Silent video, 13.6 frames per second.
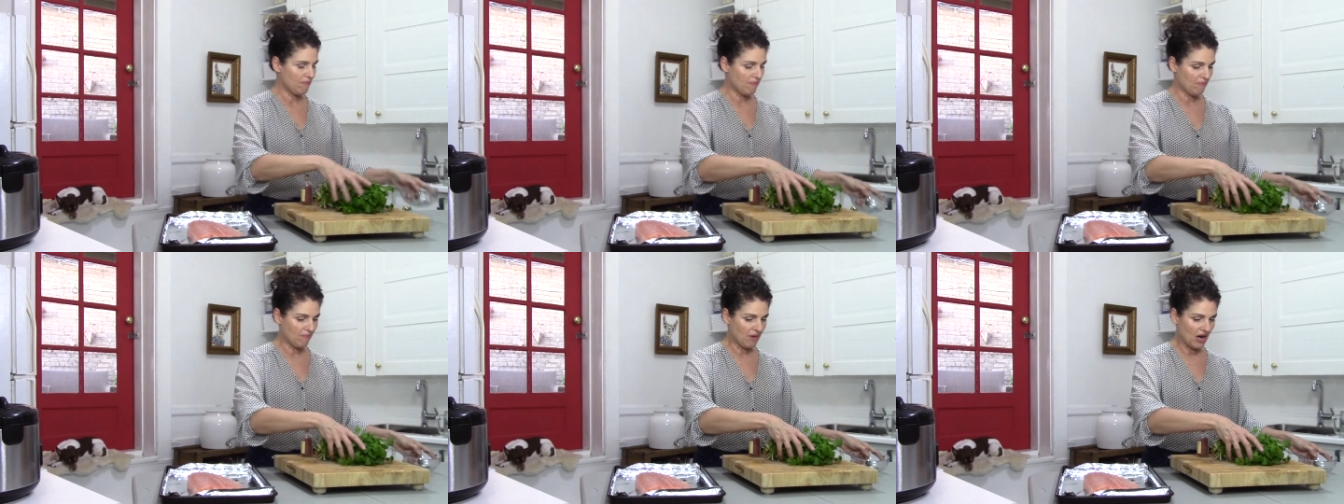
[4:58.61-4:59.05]

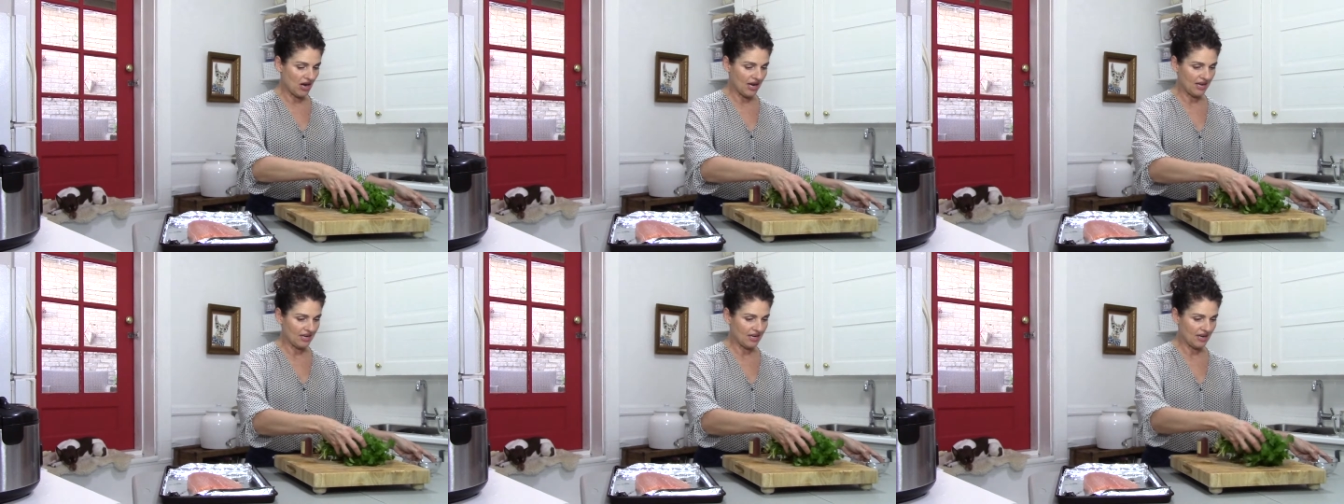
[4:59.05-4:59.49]

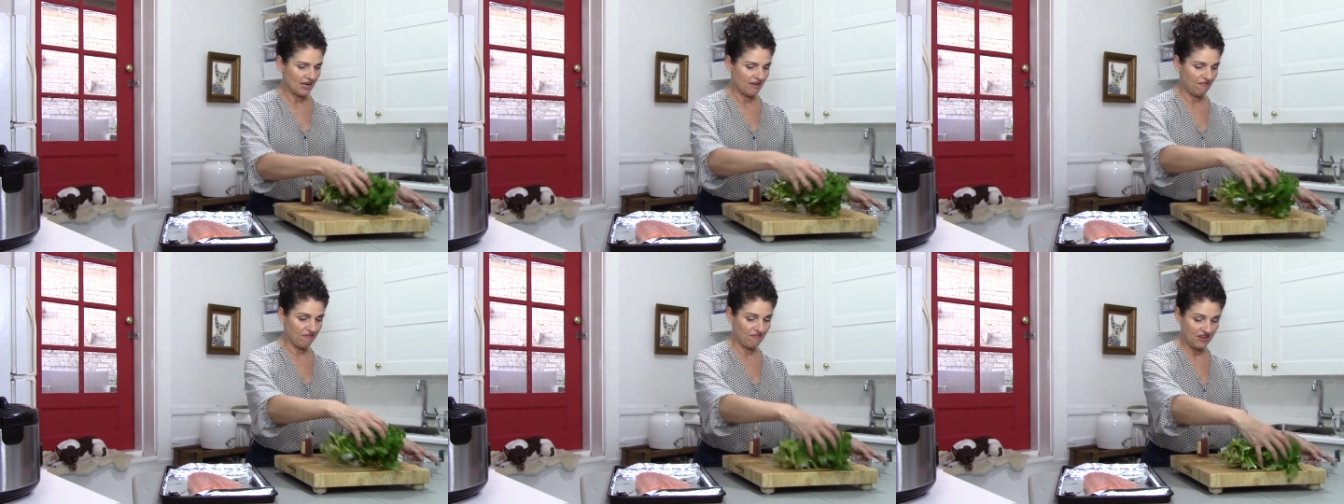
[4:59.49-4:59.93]
my
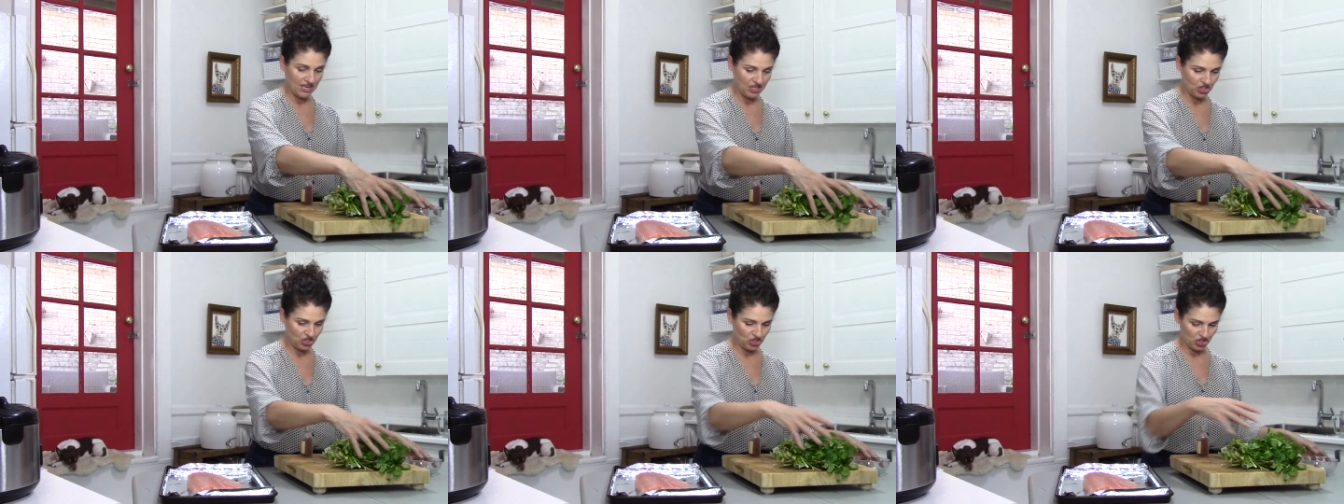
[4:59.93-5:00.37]

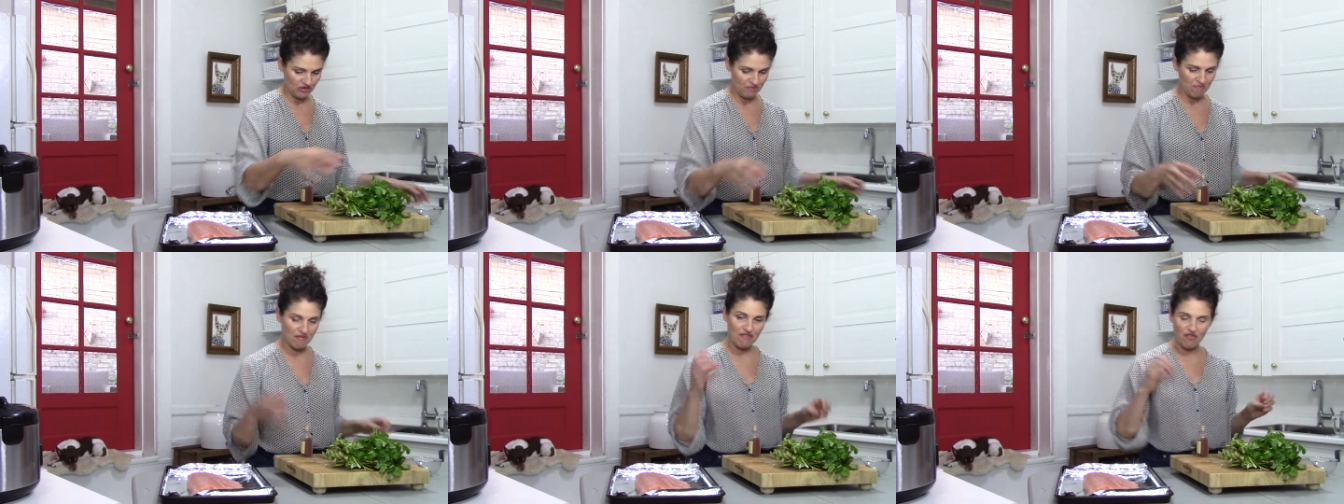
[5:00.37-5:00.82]
fish
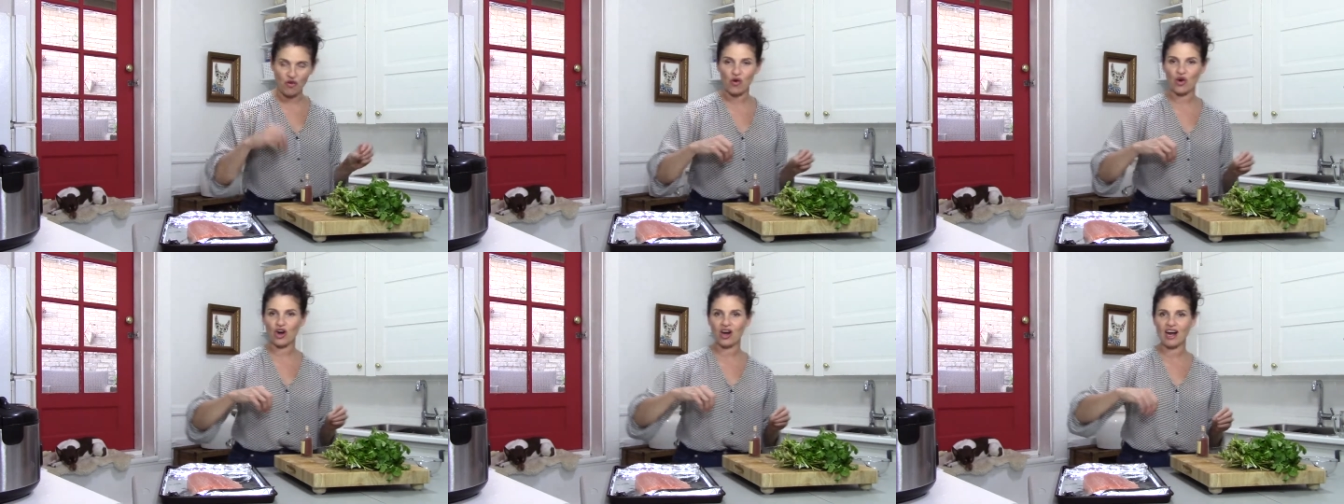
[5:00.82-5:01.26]

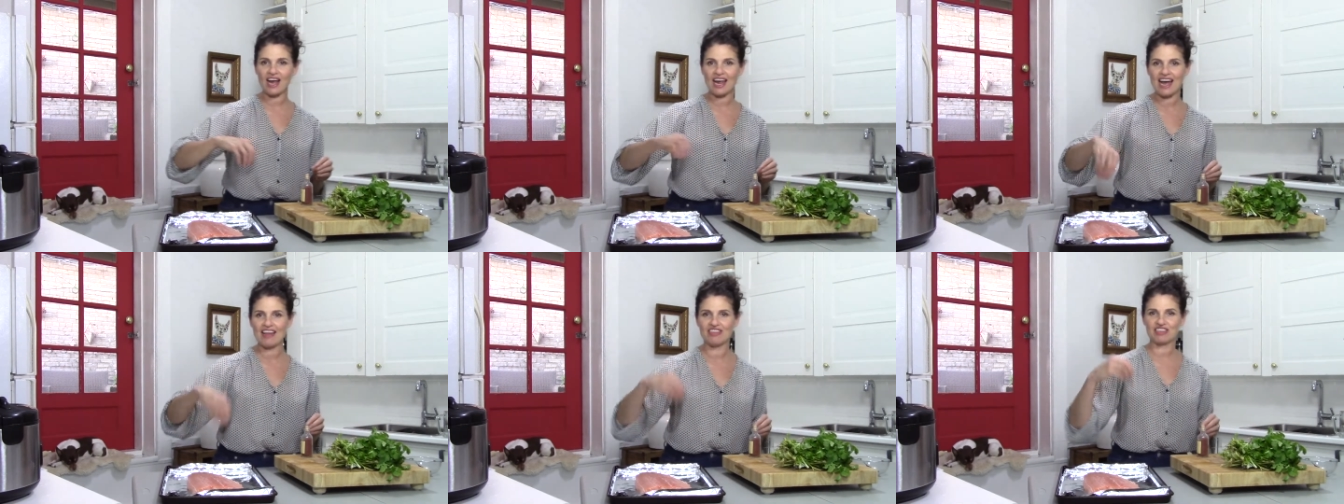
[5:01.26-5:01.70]
before I
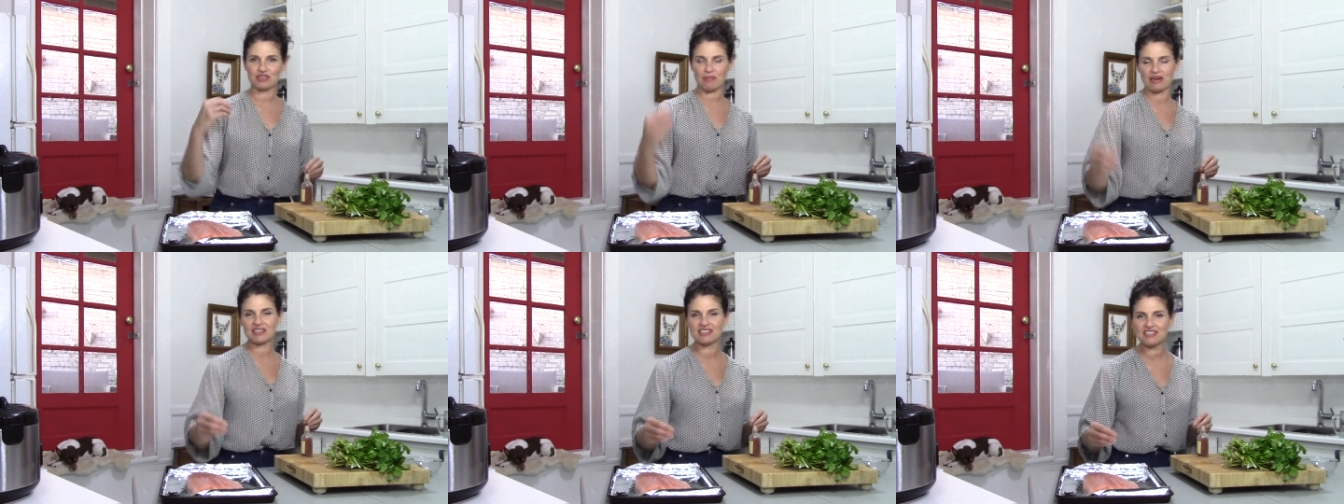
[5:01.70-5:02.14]
add the
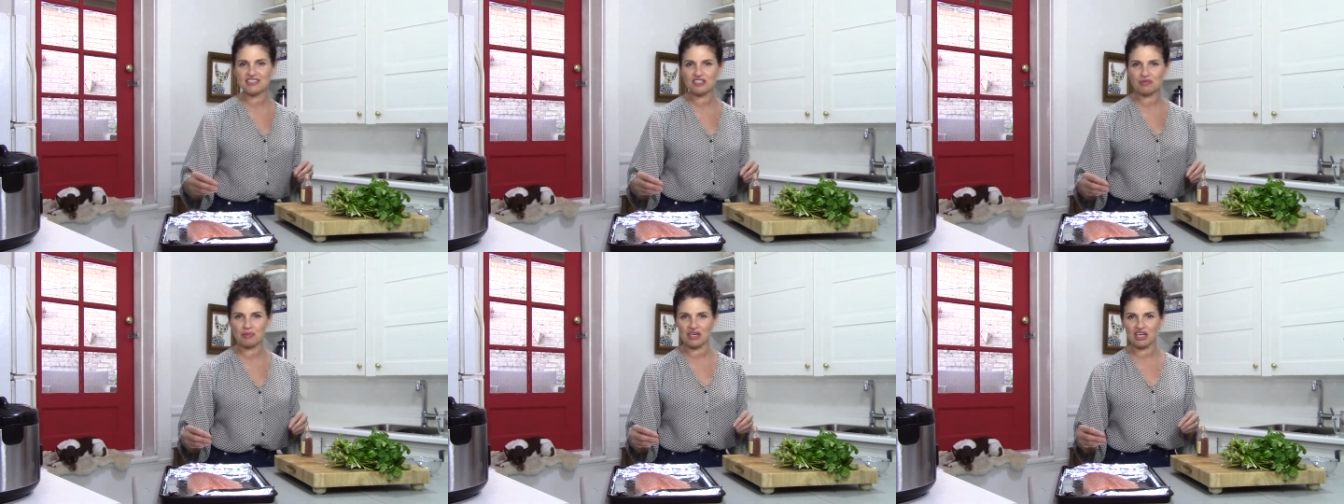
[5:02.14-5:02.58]
spices,
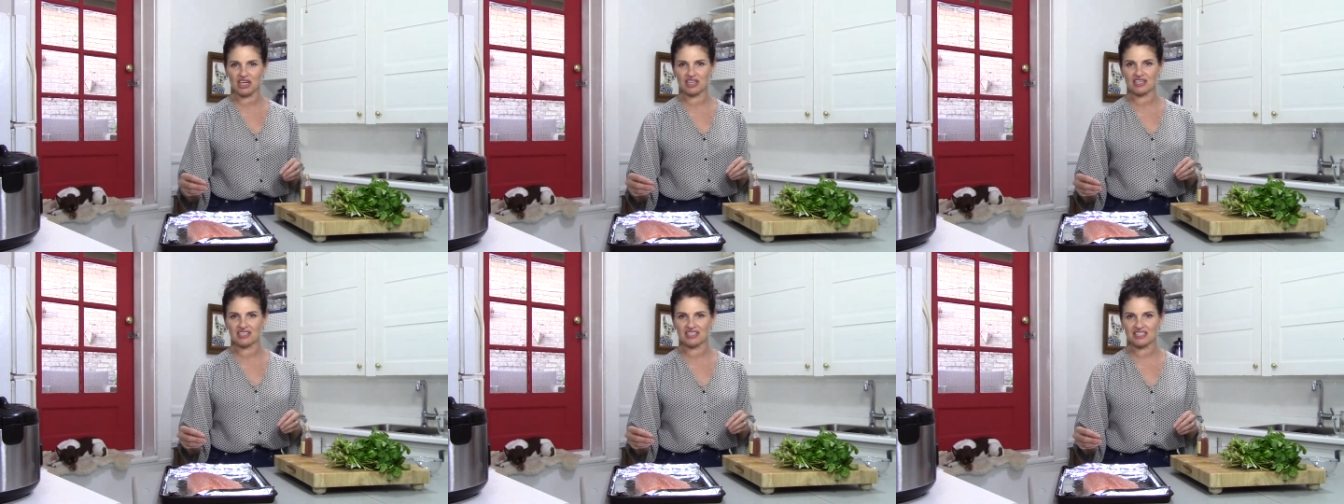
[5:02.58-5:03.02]

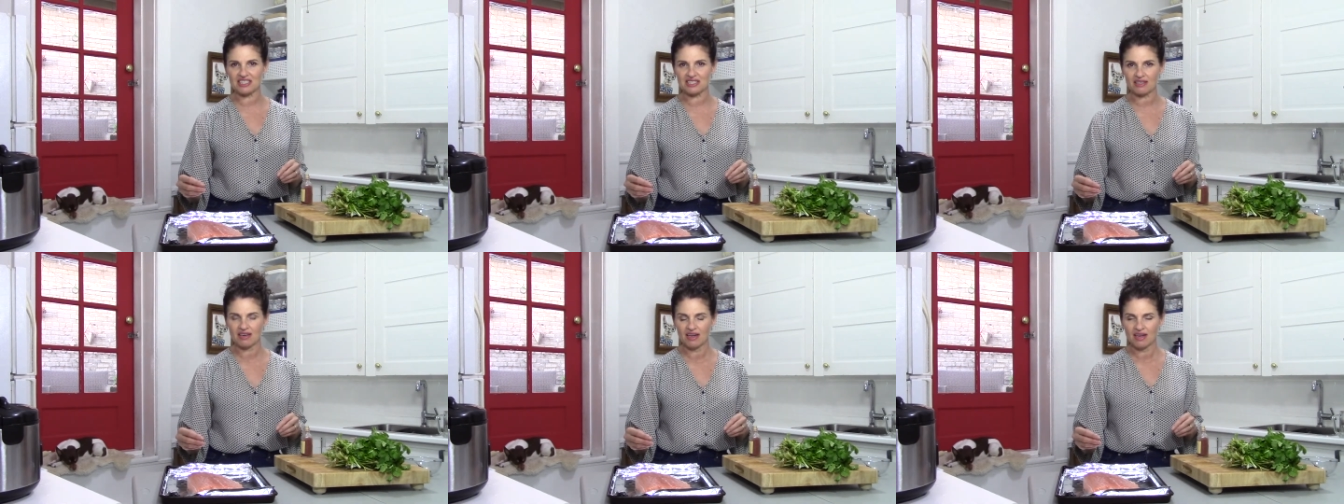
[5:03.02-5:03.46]

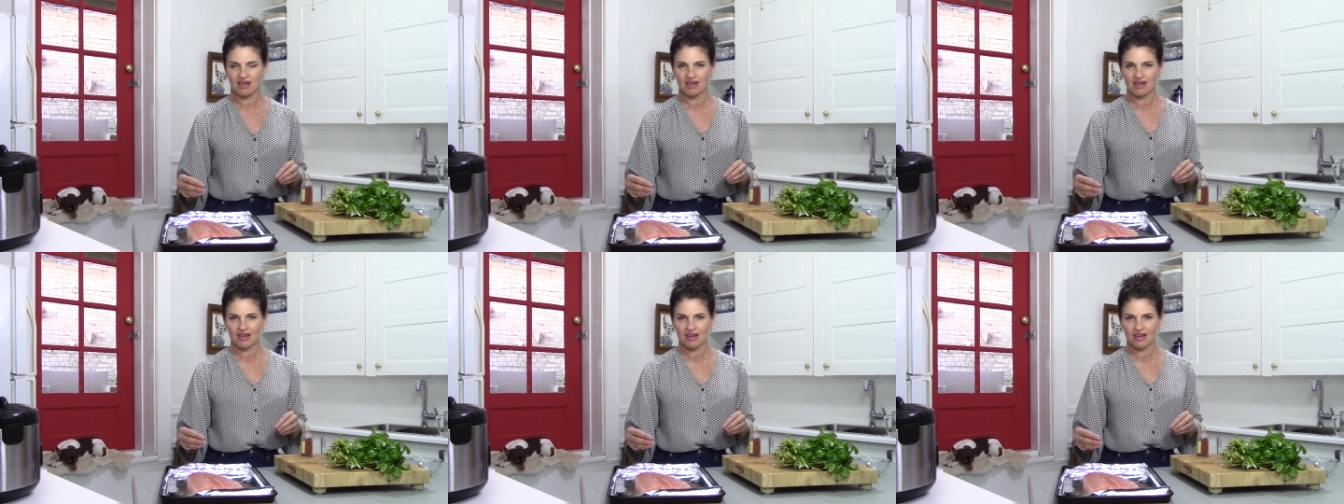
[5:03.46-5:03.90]
because
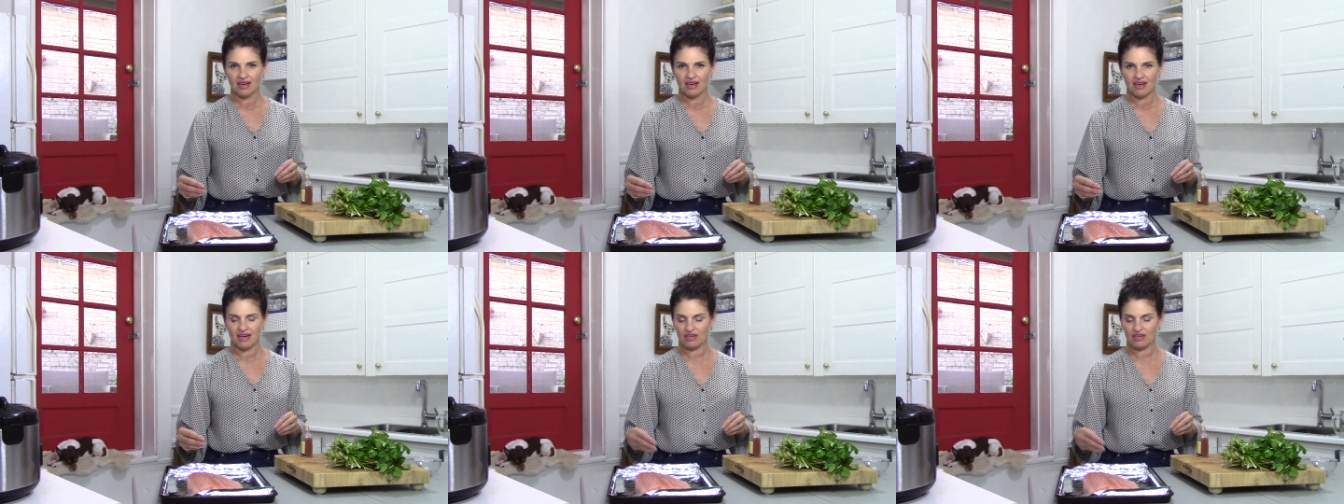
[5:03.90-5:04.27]
I don't